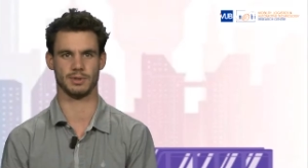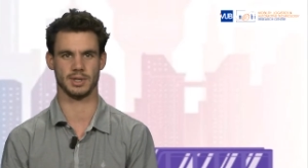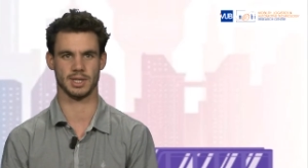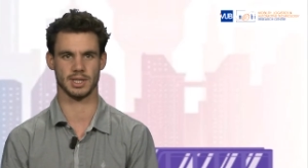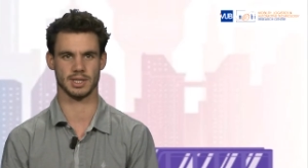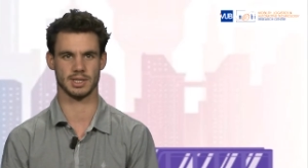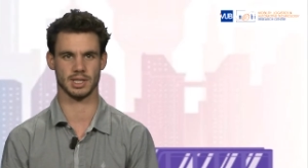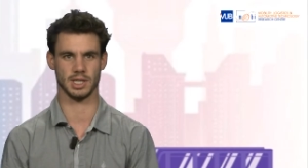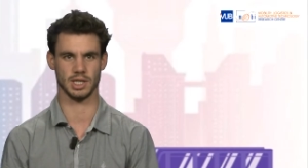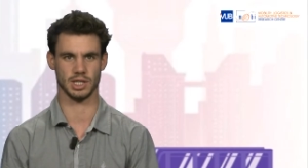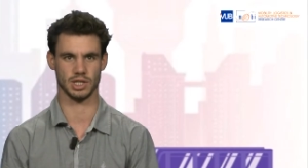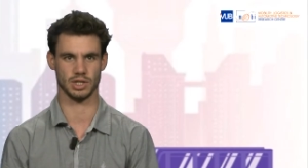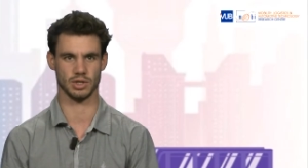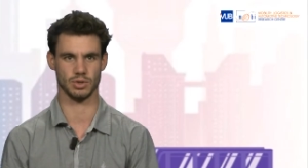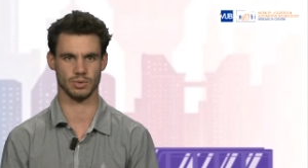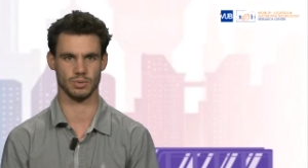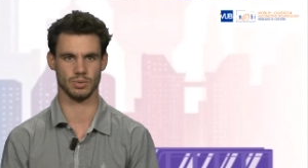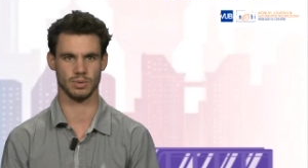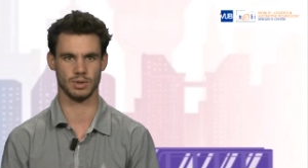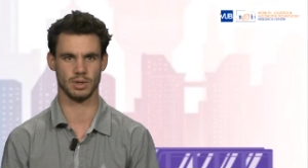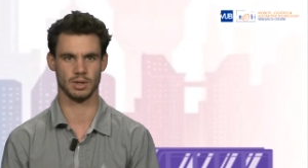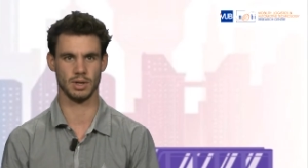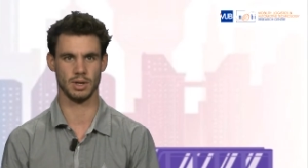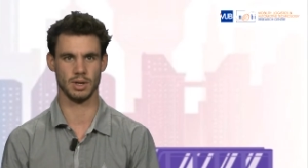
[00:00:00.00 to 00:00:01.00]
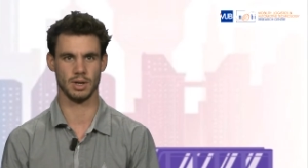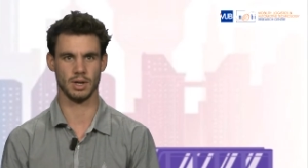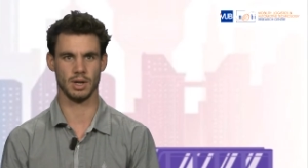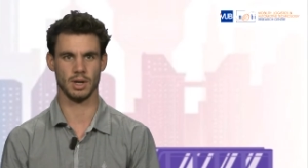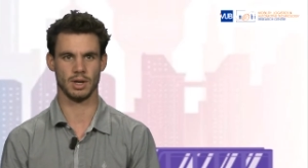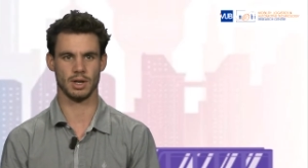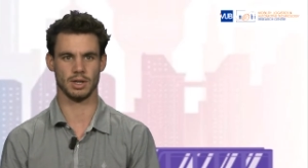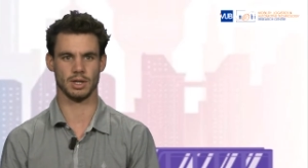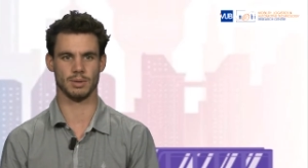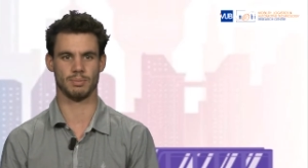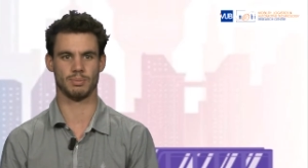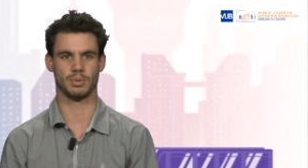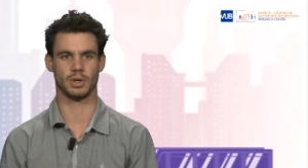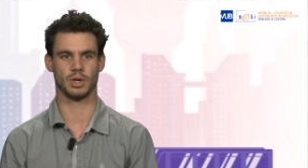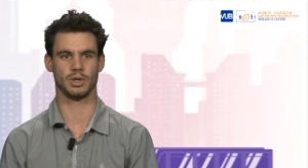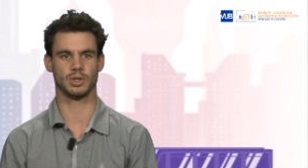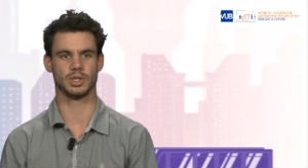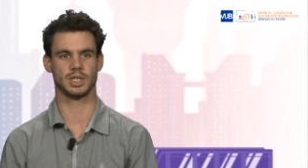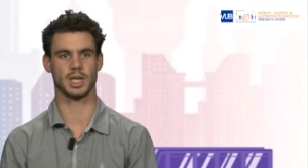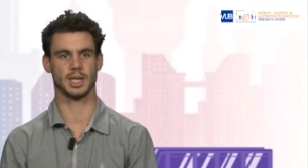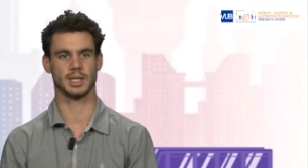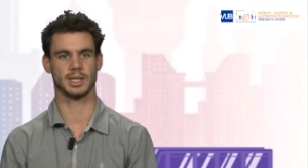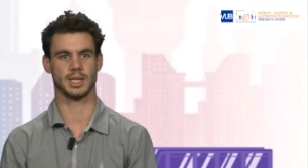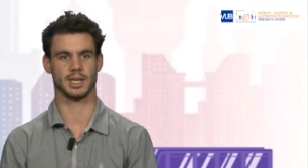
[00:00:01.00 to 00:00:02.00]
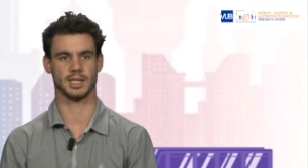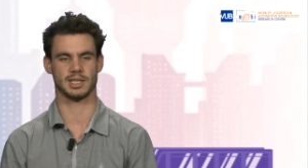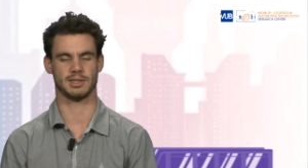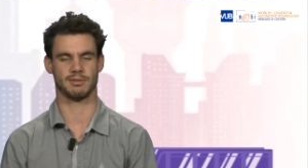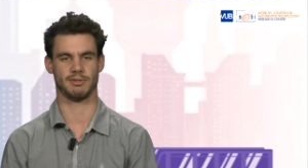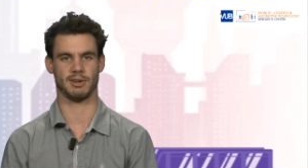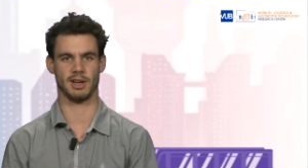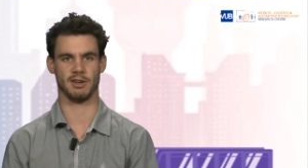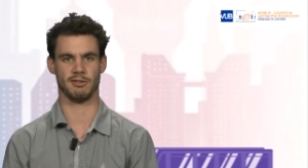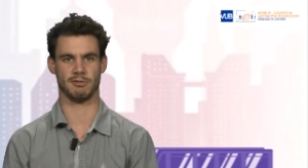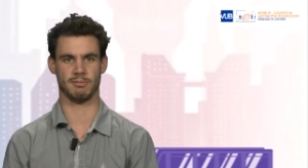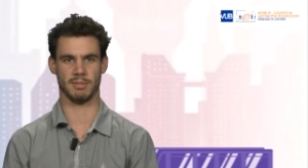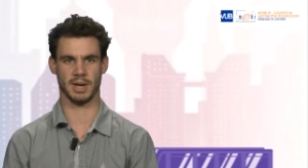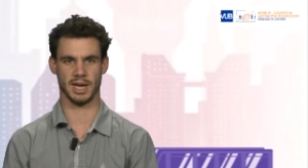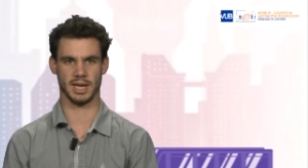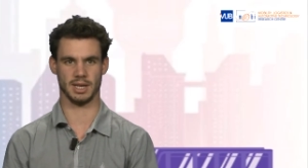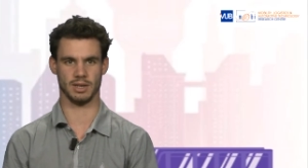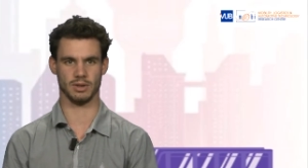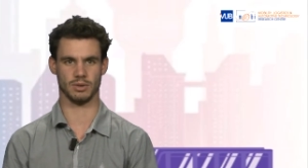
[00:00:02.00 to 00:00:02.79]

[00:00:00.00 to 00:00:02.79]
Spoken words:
this issue. The project has 5 main